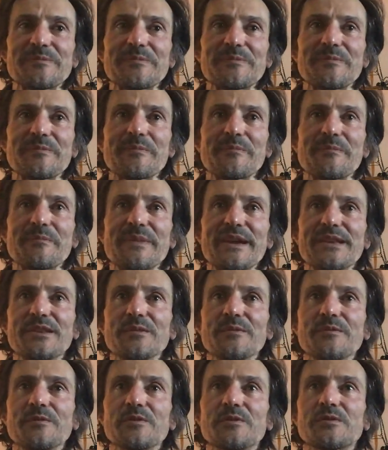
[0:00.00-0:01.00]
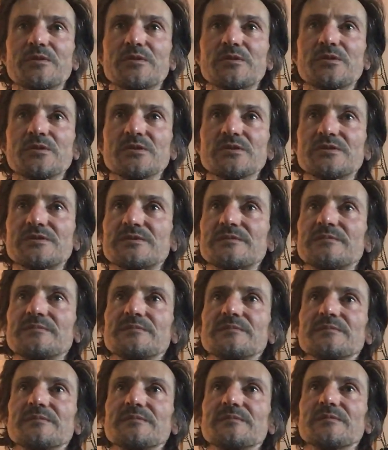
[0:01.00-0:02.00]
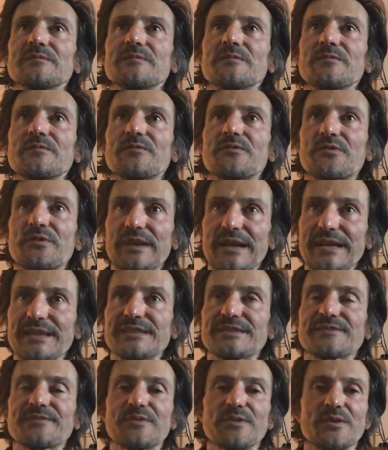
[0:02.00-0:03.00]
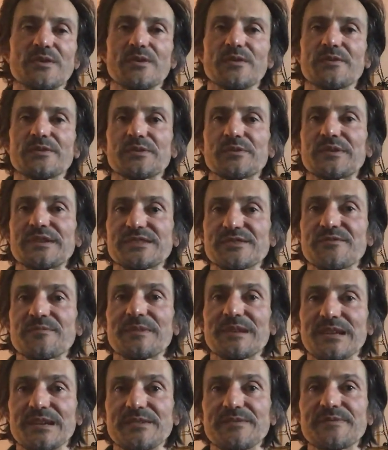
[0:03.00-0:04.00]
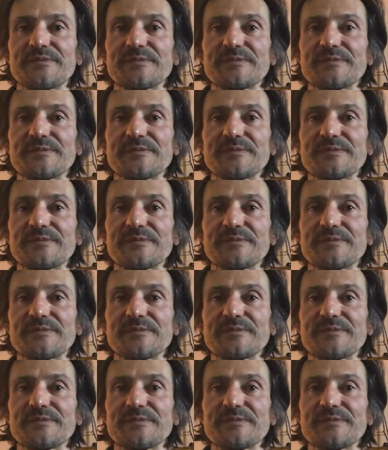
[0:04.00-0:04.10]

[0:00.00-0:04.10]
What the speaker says: made a good friends for the rest of my life.